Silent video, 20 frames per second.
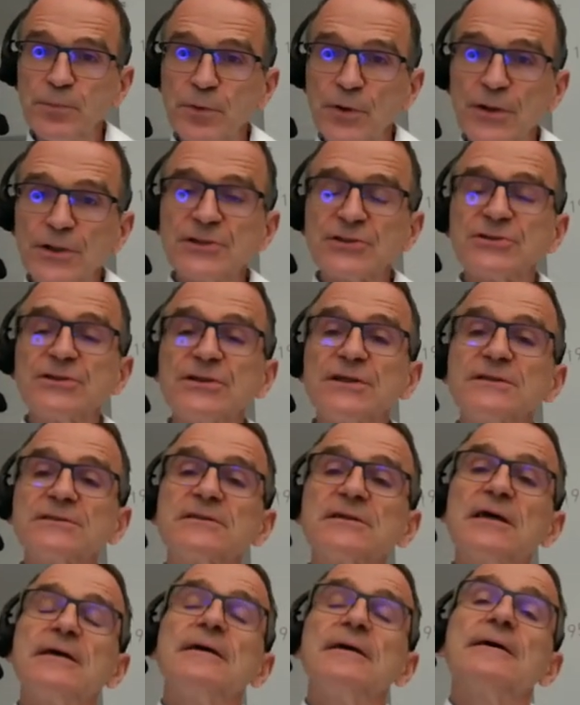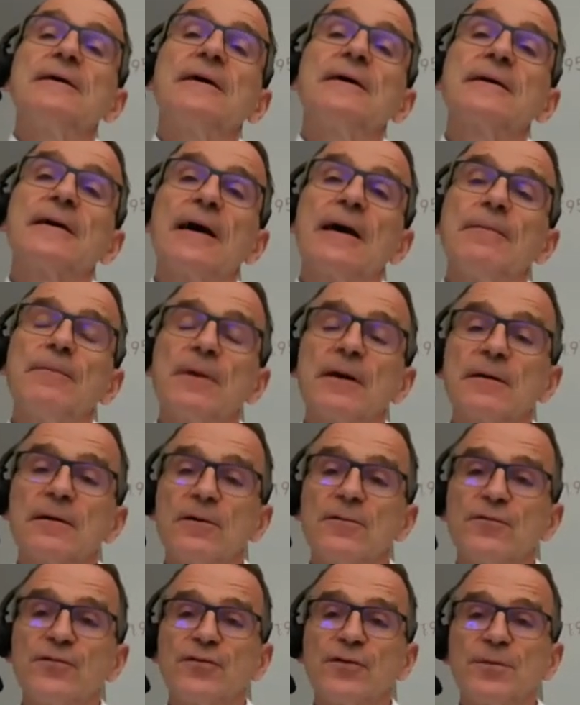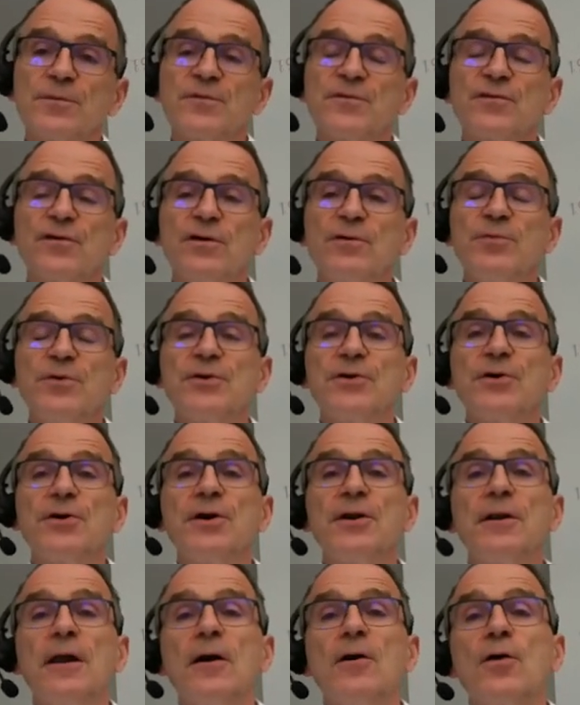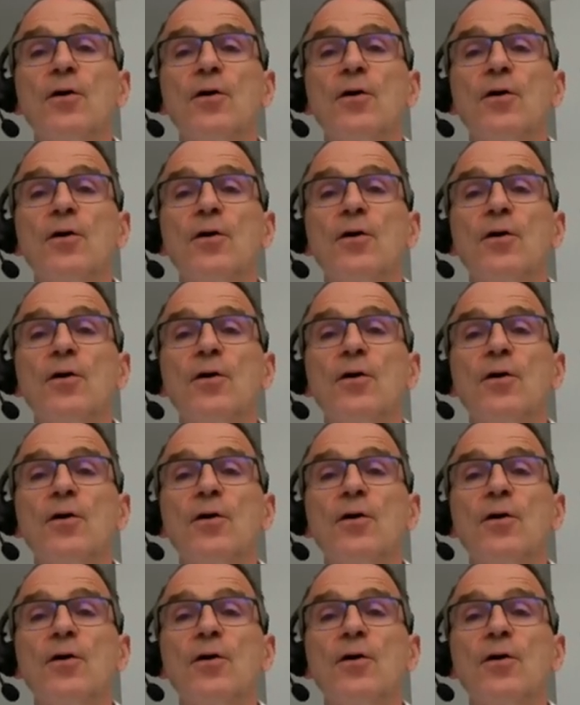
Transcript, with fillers: bullishness coming from soybean oil,